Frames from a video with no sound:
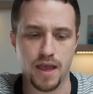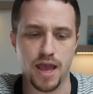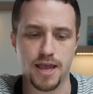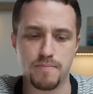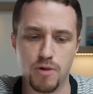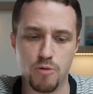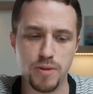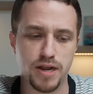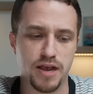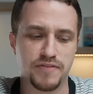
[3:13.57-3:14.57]
A
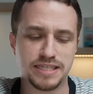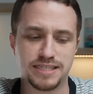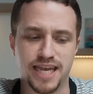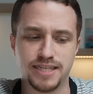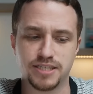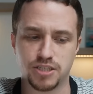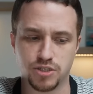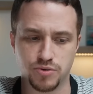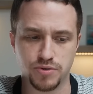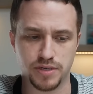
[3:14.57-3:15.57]
moment of intense
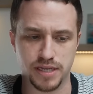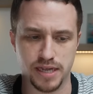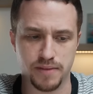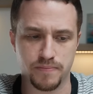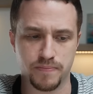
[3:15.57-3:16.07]
scrutiny.